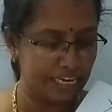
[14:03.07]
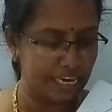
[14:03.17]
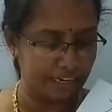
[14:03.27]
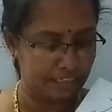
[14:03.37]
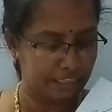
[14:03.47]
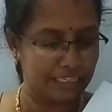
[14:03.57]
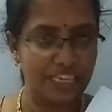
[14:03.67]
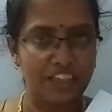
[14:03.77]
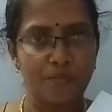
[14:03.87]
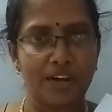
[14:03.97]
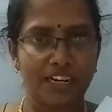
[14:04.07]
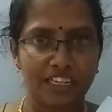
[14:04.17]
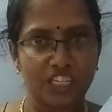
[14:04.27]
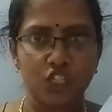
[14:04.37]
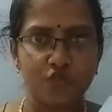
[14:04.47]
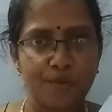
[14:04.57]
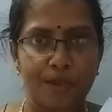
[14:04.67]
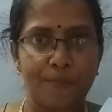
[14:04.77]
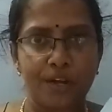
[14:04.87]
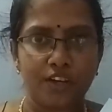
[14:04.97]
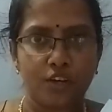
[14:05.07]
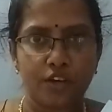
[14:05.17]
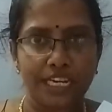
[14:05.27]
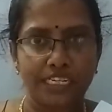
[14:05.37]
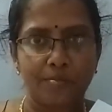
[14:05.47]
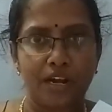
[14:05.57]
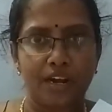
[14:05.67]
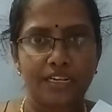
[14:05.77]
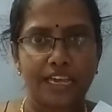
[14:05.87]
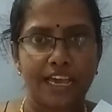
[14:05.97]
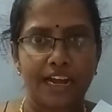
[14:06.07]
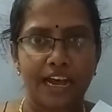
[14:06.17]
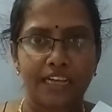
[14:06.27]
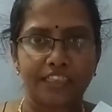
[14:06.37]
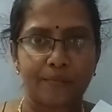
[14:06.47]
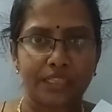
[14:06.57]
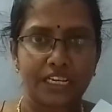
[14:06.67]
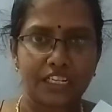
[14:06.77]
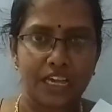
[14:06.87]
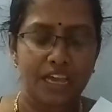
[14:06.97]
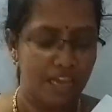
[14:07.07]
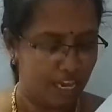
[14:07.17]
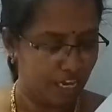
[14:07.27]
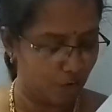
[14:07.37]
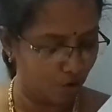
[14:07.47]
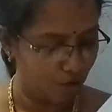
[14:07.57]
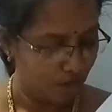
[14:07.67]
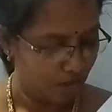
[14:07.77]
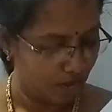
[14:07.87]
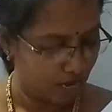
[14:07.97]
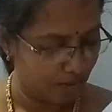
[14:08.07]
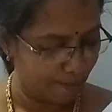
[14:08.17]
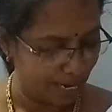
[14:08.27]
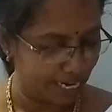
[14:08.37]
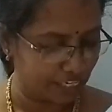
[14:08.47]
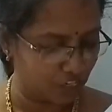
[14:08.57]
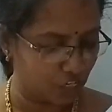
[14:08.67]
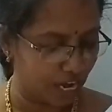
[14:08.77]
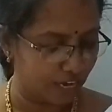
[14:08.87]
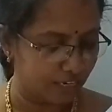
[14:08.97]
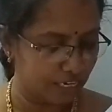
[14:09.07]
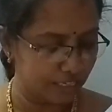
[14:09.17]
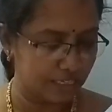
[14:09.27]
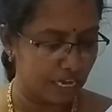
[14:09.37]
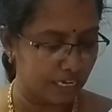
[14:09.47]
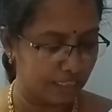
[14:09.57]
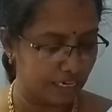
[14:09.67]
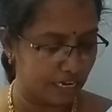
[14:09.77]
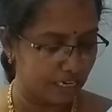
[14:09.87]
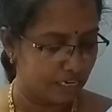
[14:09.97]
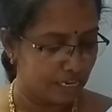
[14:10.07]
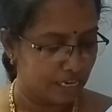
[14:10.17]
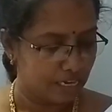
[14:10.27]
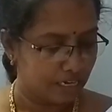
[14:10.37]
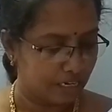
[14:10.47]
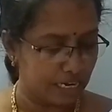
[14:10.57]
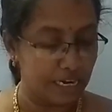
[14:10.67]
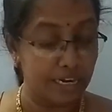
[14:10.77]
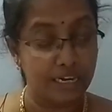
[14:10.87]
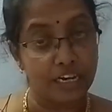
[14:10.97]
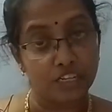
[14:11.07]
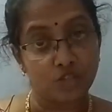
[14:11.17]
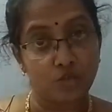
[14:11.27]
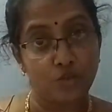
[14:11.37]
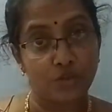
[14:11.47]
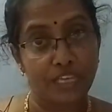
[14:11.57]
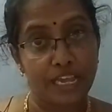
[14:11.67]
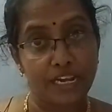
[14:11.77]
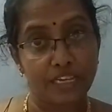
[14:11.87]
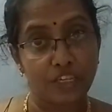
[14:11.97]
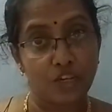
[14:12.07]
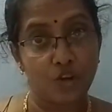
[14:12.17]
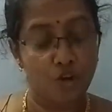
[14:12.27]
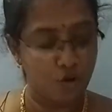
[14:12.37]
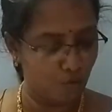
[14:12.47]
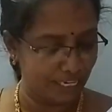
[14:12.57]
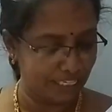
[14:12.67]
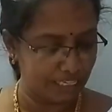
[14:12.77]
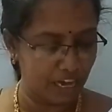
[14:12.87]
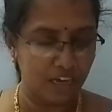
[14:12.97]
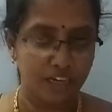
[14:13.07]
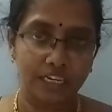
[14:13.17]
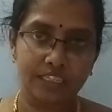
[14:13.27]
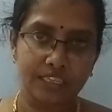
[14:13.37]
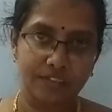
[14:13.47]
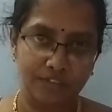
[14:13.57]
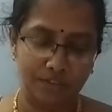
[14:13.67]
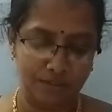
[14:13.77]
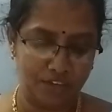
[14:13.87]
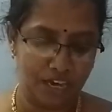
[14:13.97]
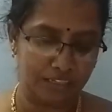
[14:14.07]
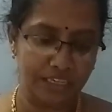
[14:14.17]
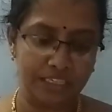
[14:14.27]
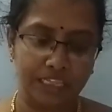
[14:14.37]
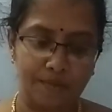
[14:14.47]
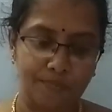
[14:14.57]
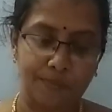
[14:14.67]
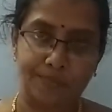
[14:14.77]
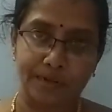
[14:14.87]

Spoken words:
here, the southern part in the sense, we people, okay, Tamil Nadu, Kerala, Andhra Pradesh, Maharashtra, yes, Andhra, Karnataka, so those areas, Odisha, yes, we are the southern